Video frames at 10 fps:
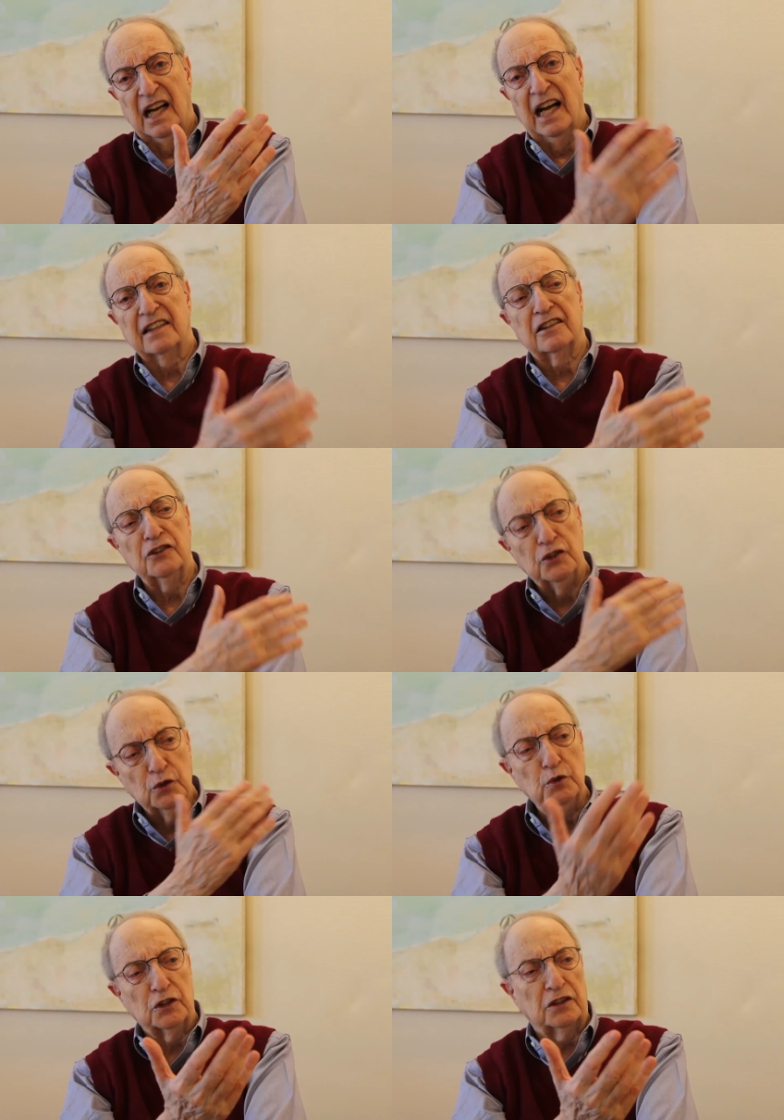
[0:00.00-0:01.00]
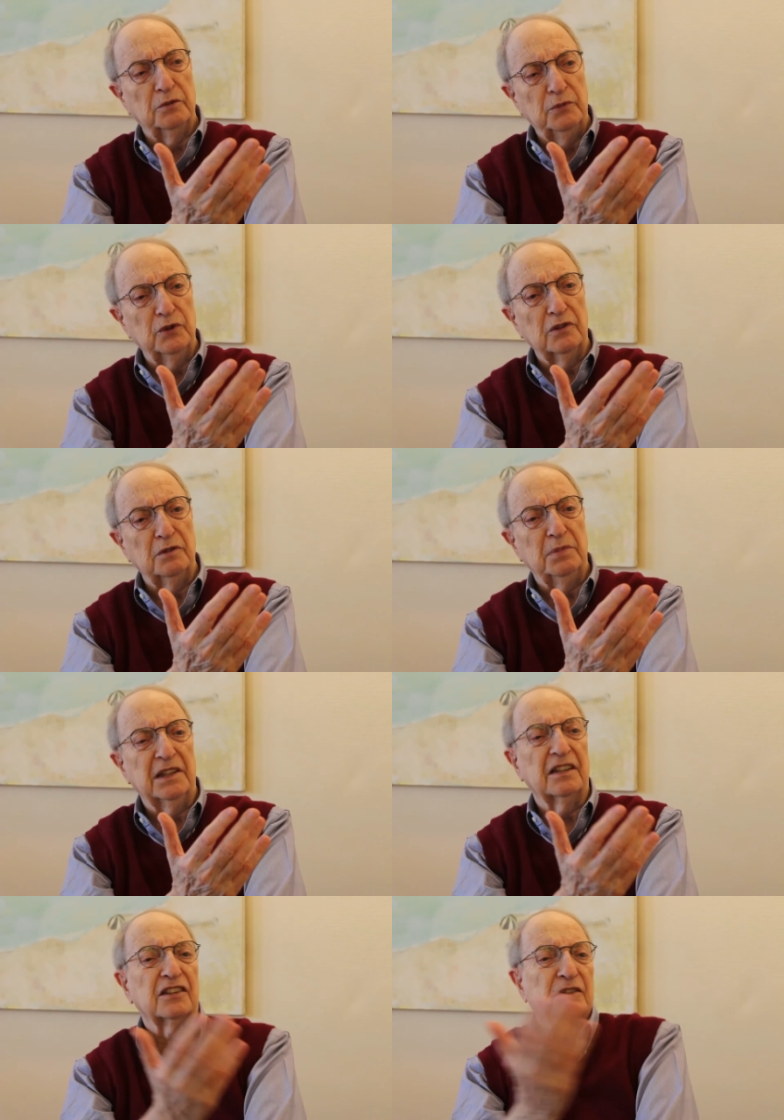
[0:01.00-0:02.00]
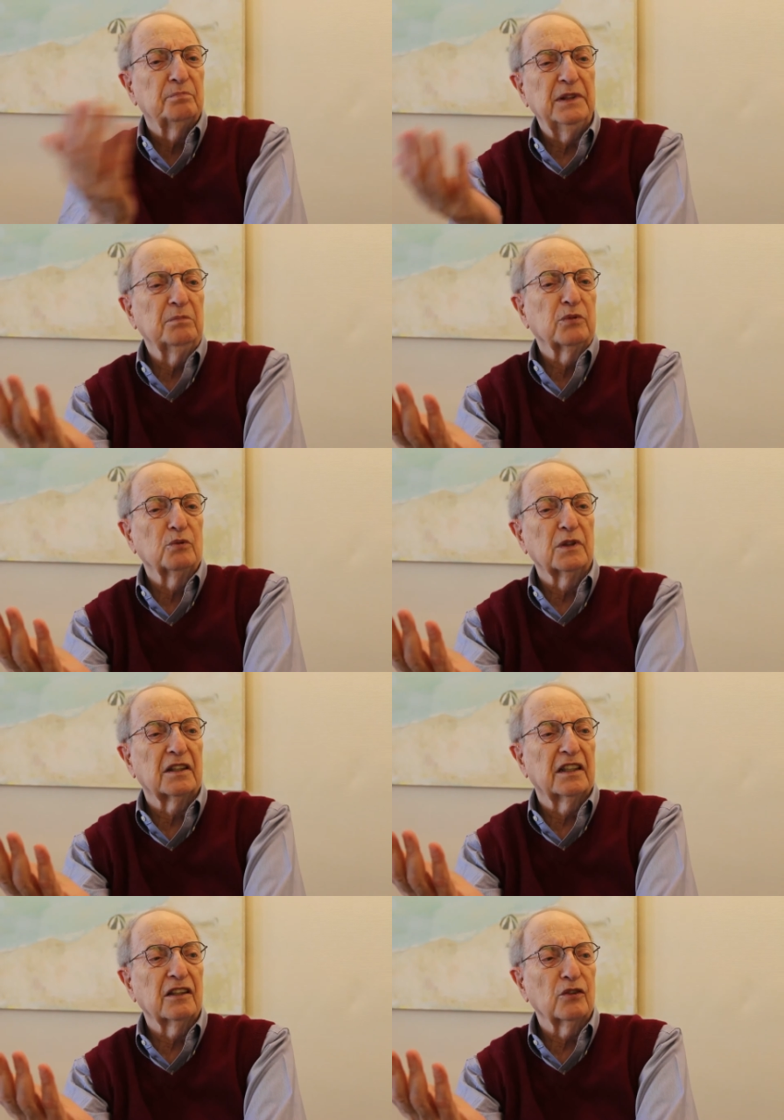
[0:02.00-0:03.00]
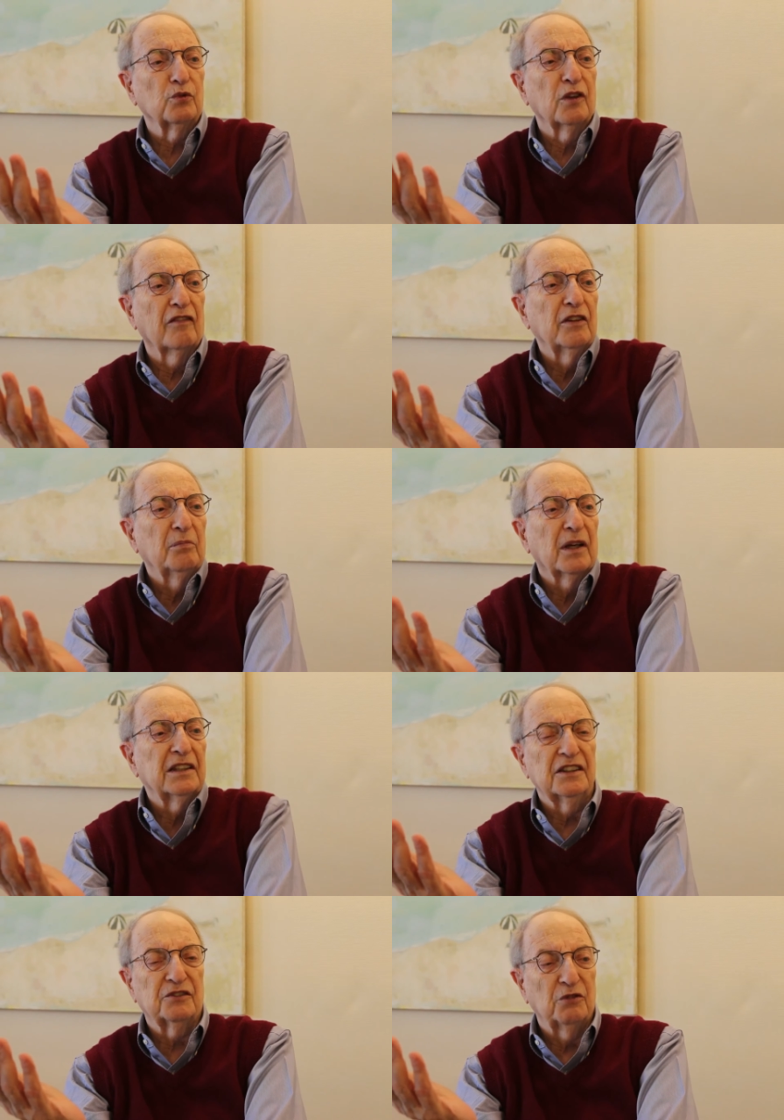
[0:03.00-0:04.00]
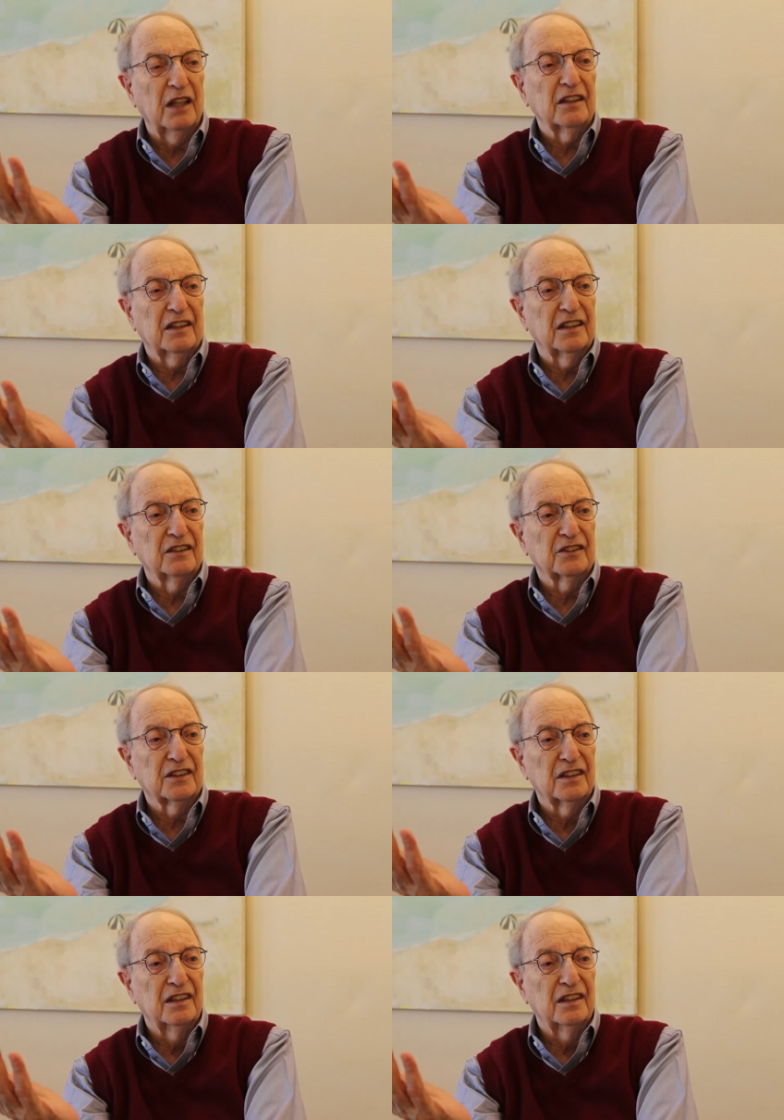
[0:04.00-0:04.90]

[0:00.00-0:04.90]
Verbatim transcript: on the Jewish community because the people who were killed were everybody's relatives.